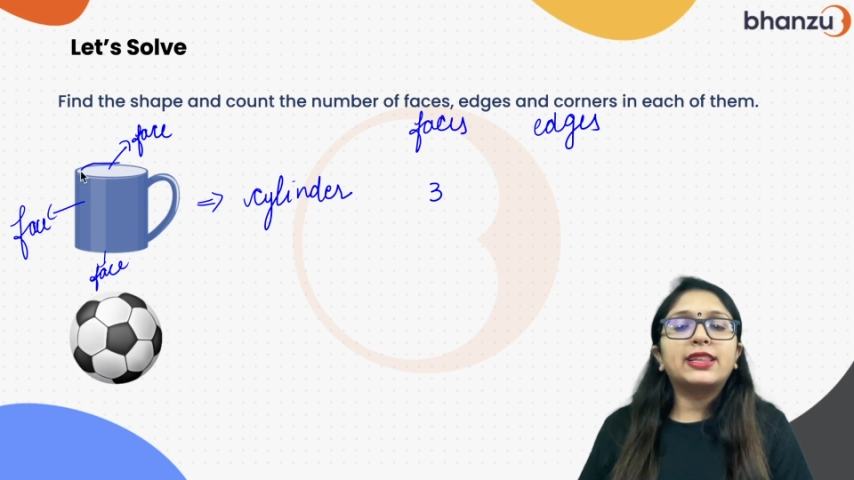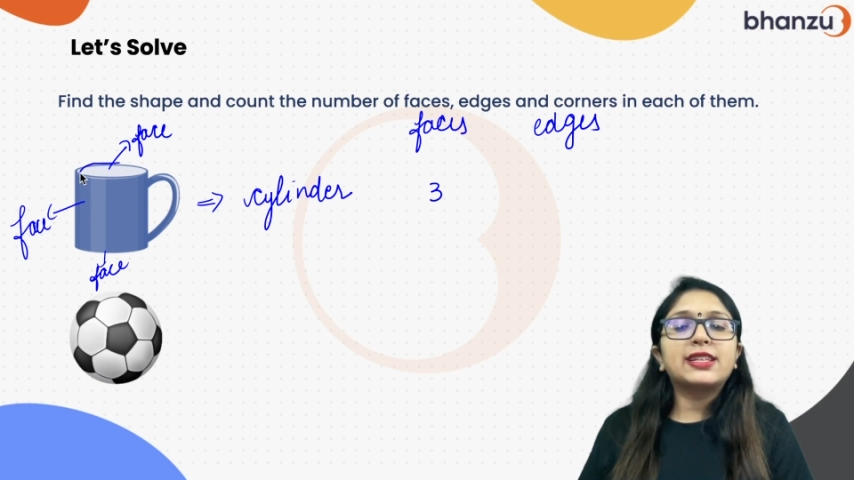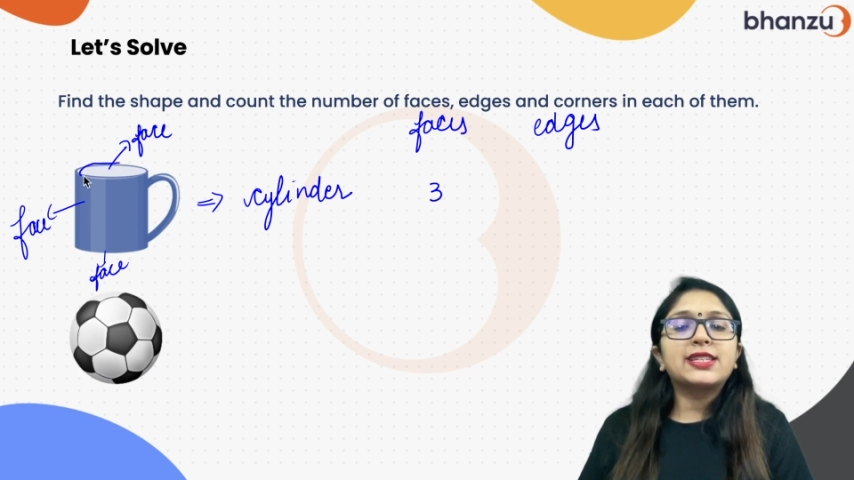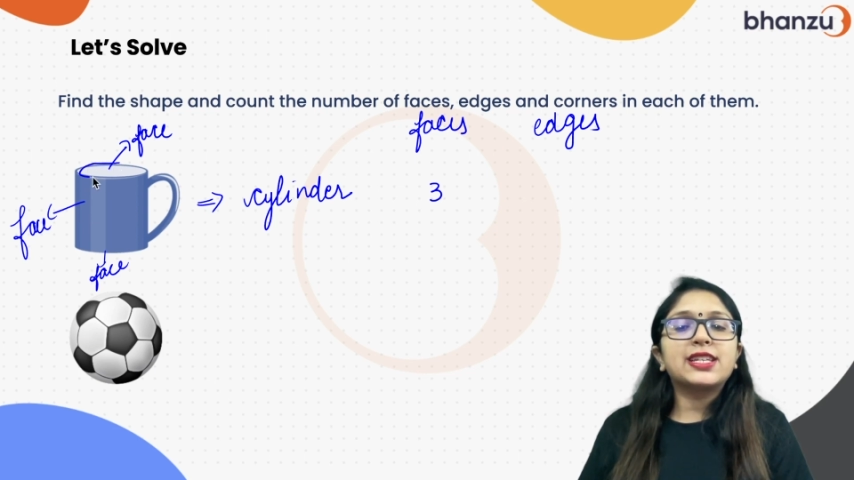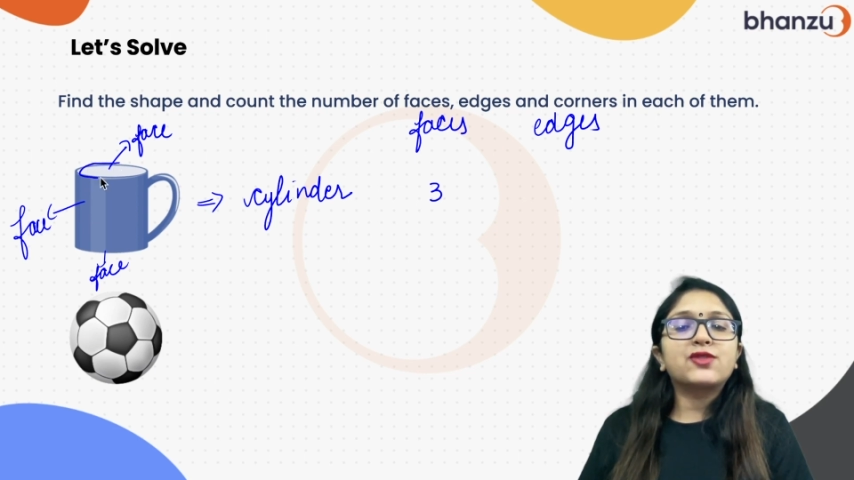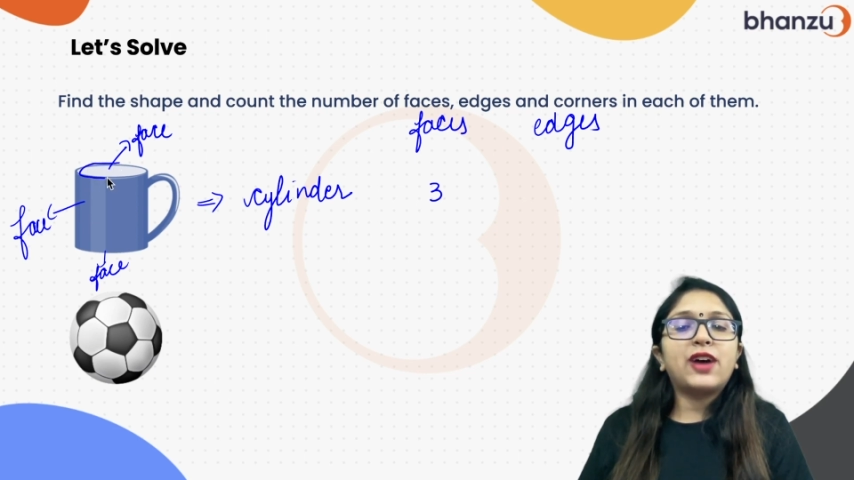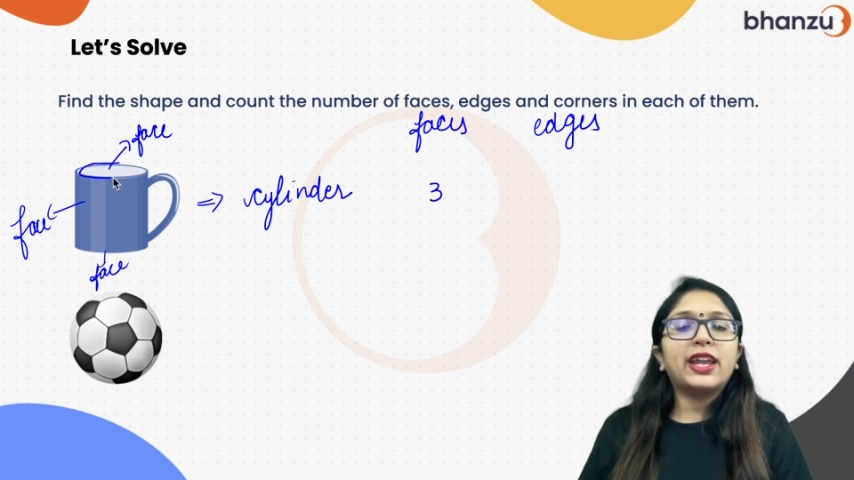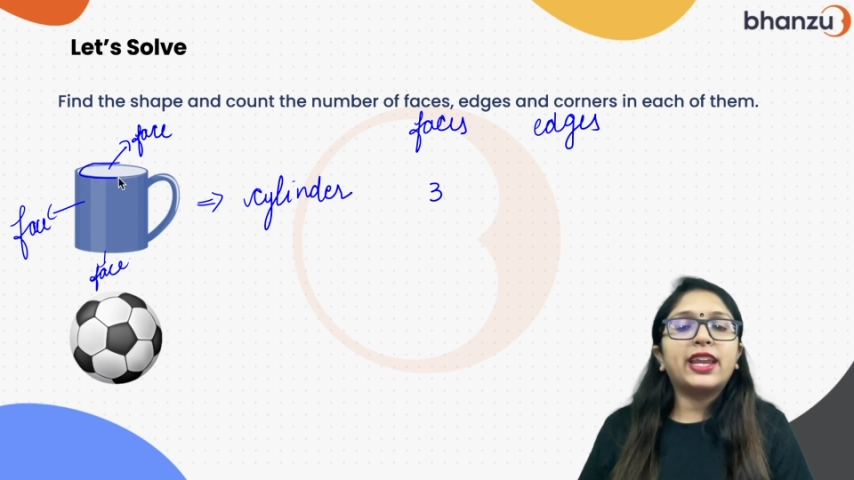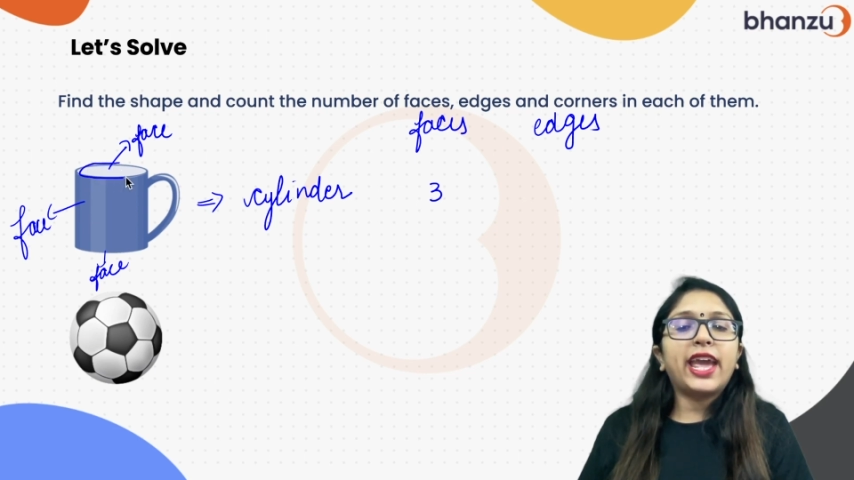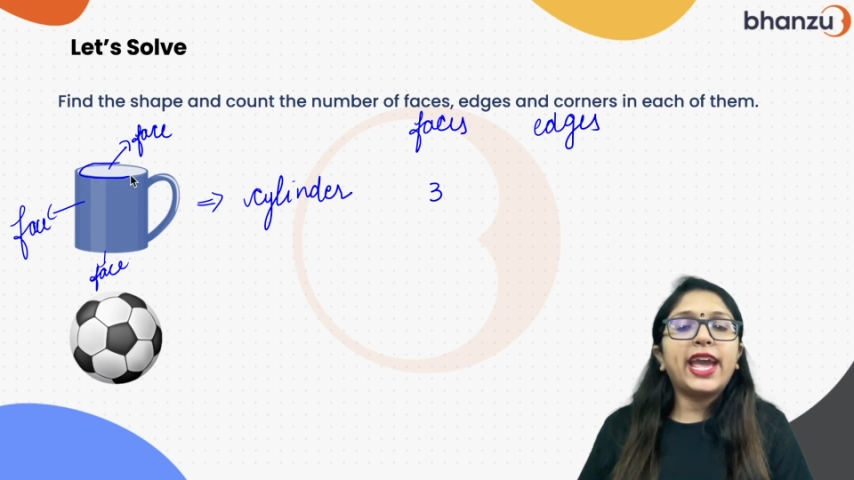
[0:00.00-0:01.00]
this is
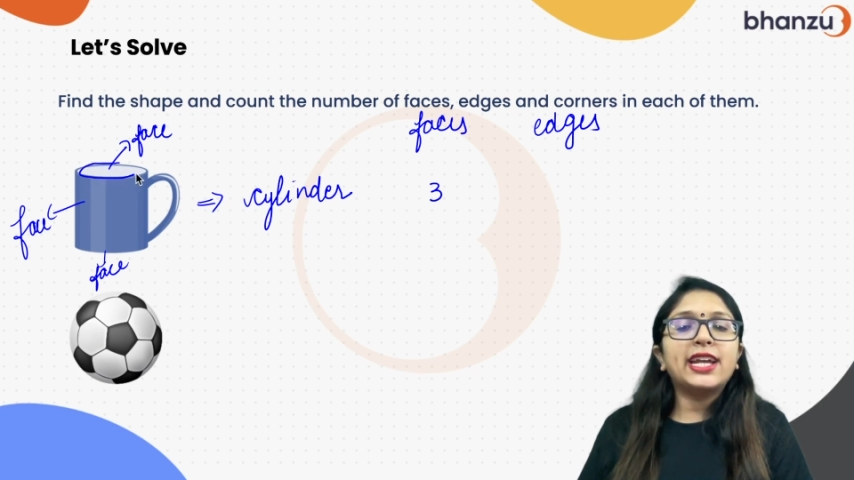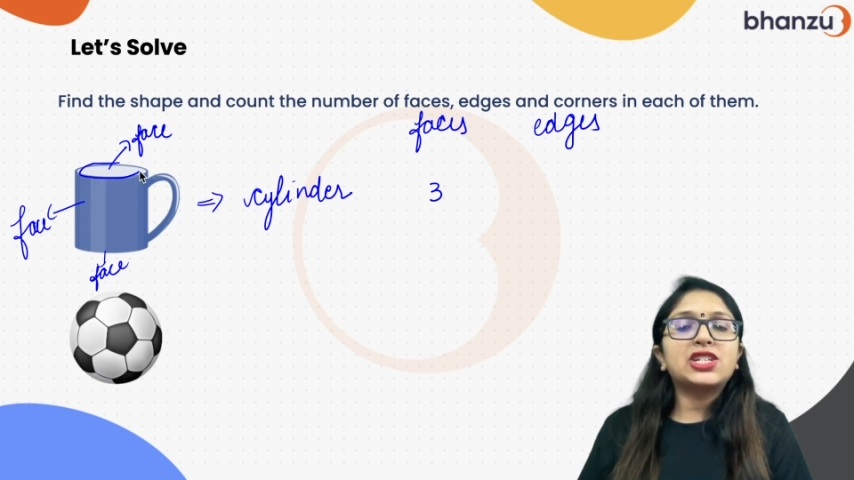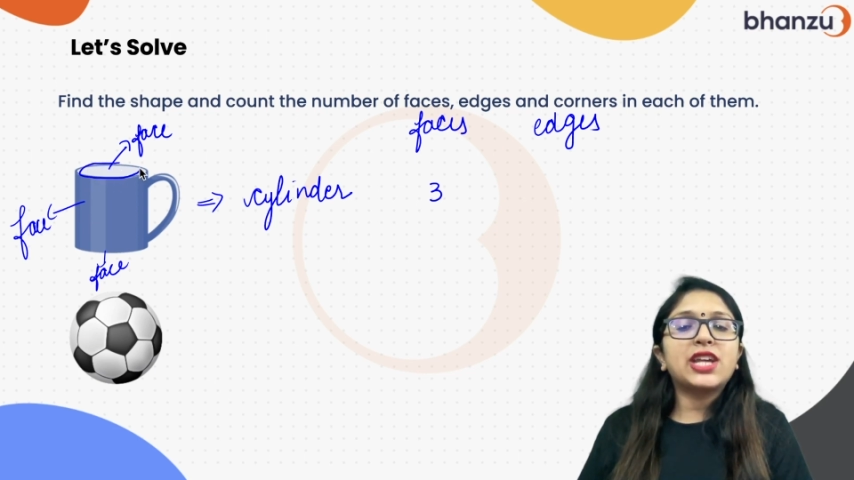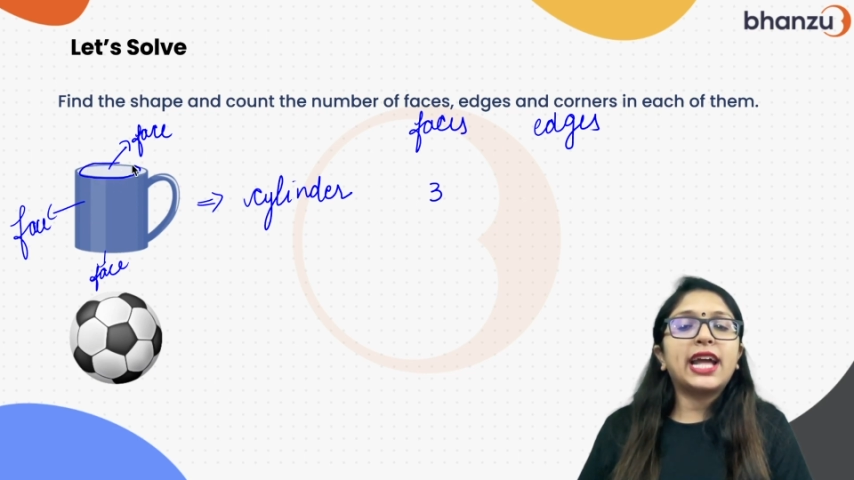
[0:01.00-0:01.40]
one edge